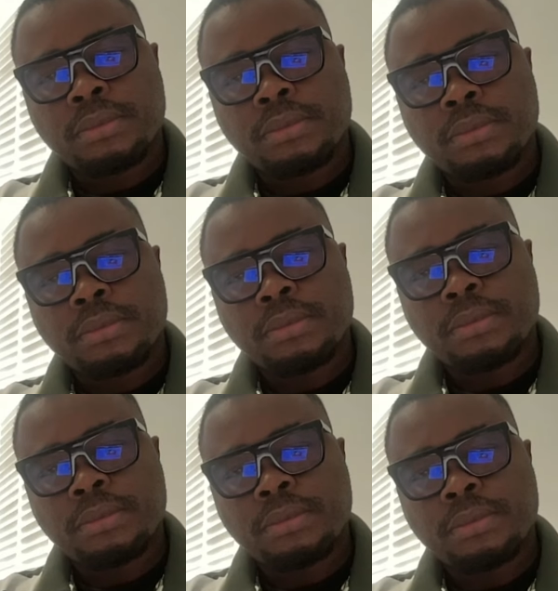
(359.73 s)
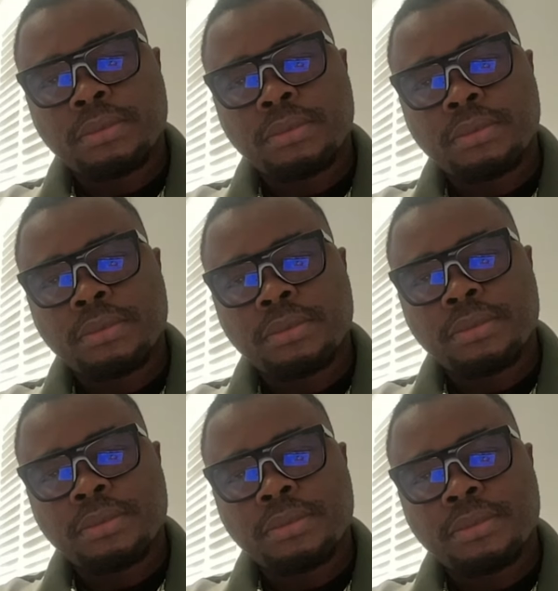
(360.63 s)

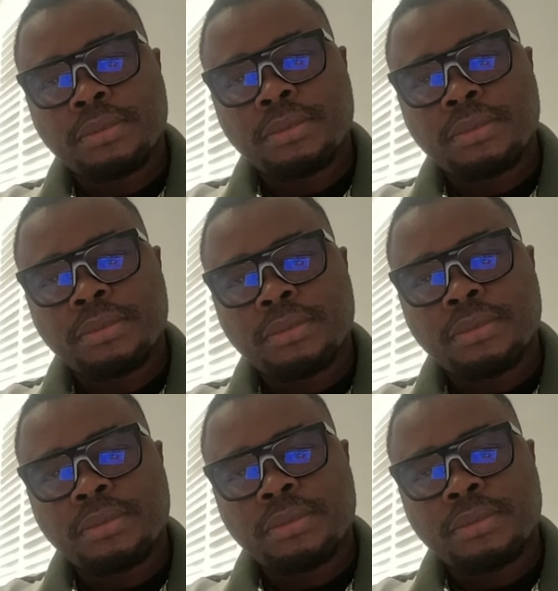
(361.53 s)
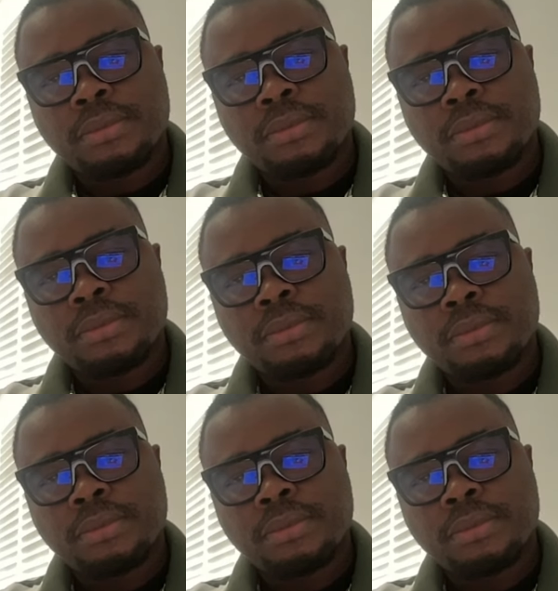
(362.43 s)
This person isn't speaking.